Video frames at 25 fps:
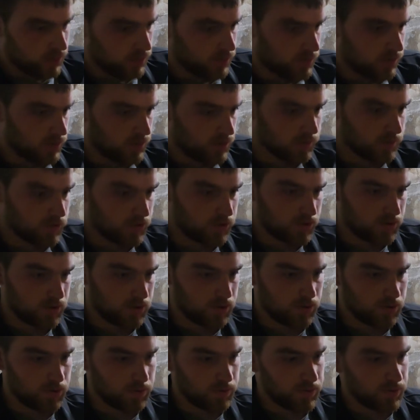So I'm just
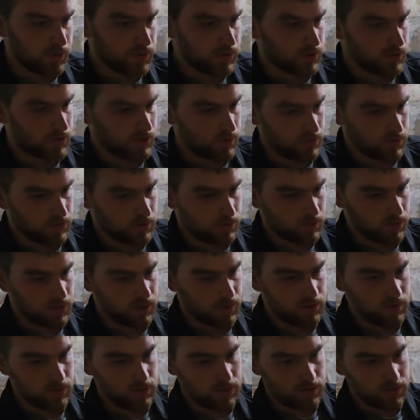looping it
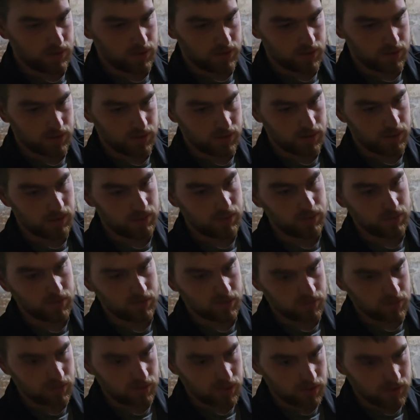around the line. I know
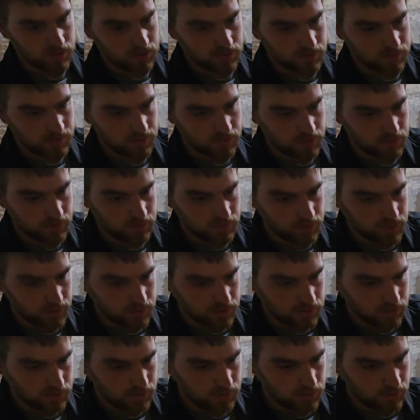there's lots of other ways
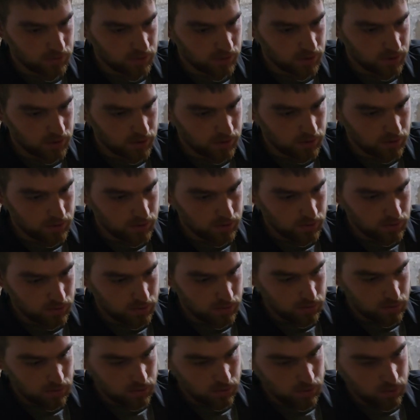to
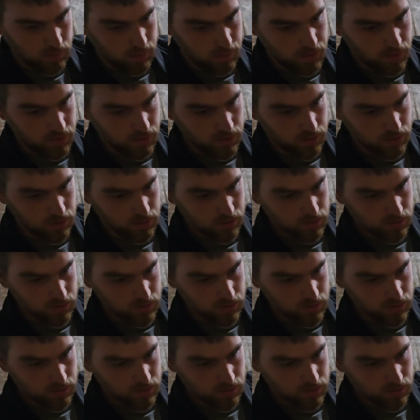put a